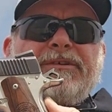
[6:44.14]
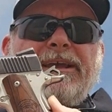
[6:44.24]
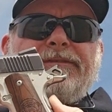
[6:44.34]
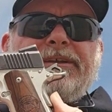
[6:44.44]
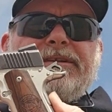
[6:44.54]

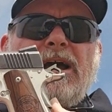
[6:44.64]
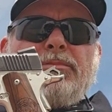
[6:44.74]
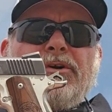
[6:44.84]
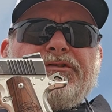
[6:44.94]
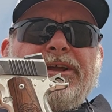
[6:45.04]
safety is not
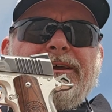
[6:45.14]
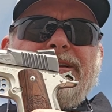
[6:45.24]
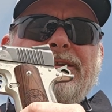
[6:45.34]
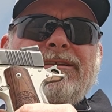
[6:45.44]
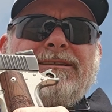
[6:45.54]
pushed
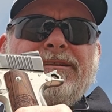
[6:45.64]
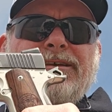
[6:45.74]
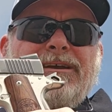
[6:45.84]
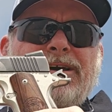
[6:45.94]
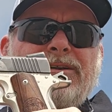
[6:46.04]
in,
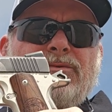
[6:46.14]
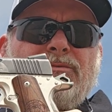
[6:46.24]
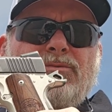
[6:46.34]
the gun